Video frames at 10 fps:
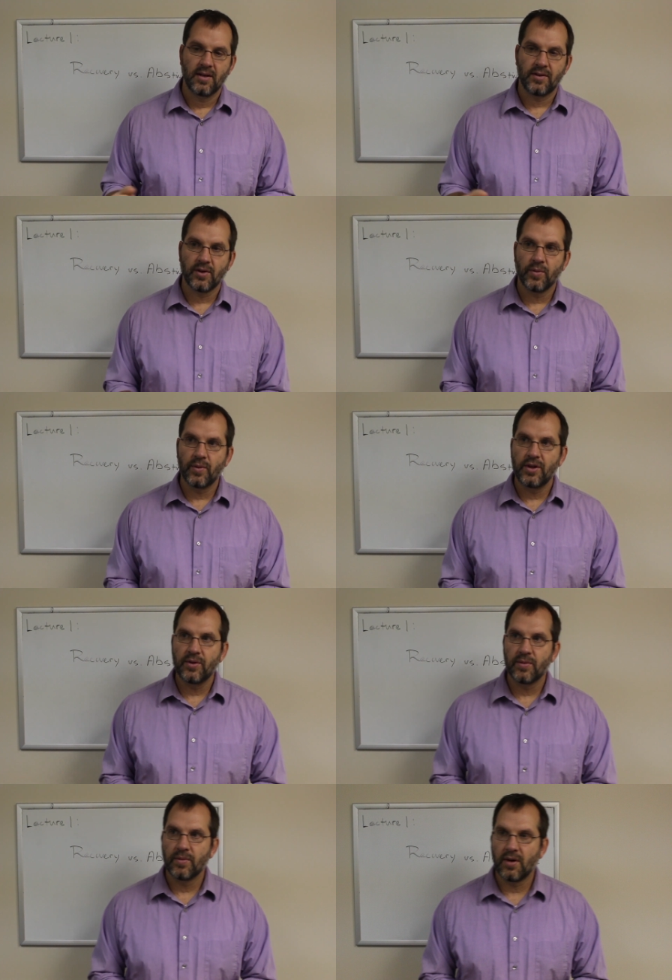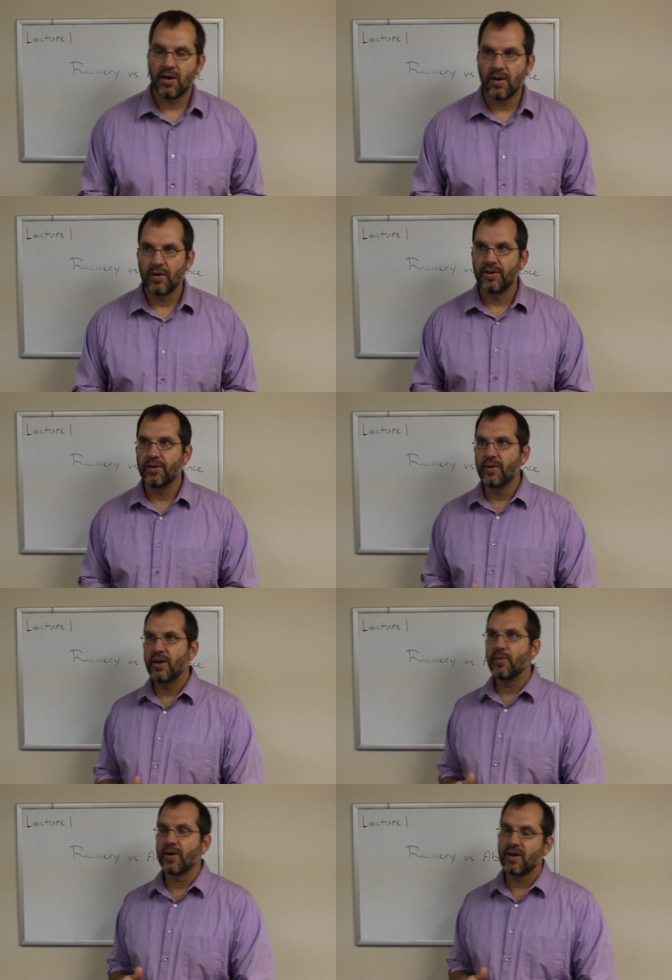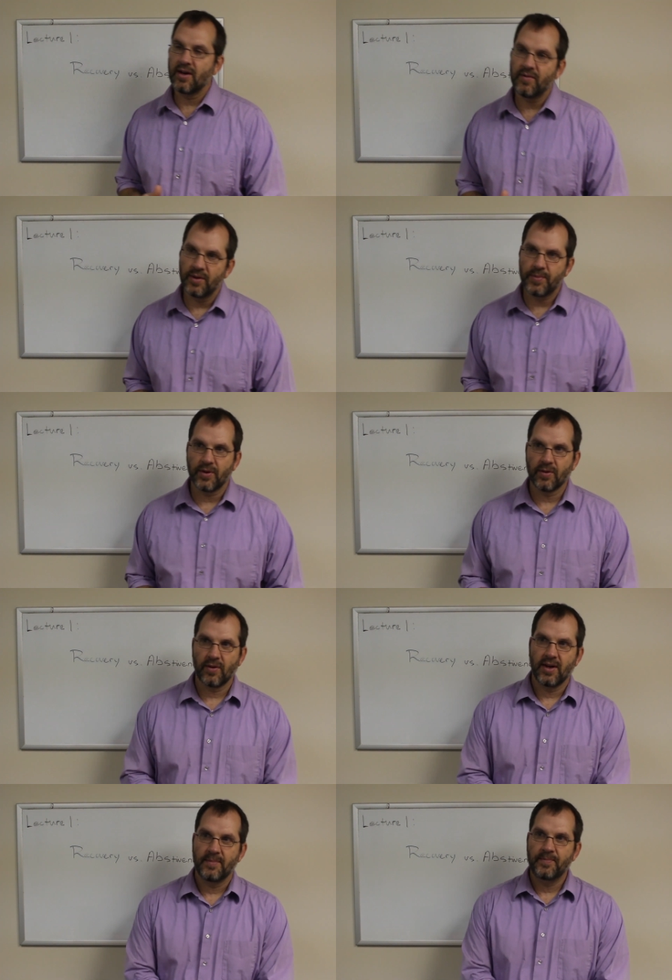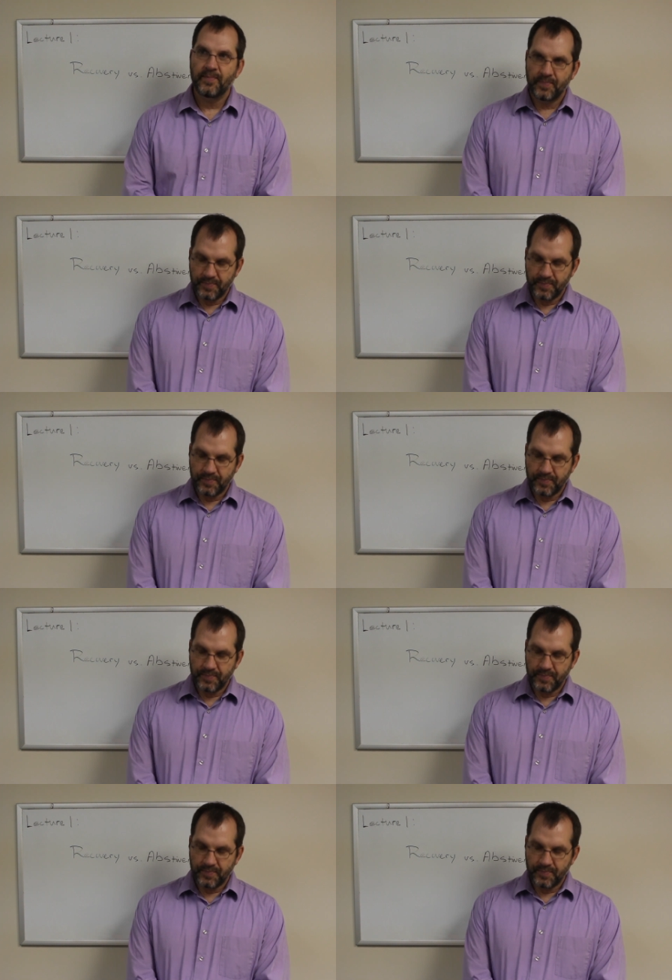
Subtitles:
So when you are doing a recovery program,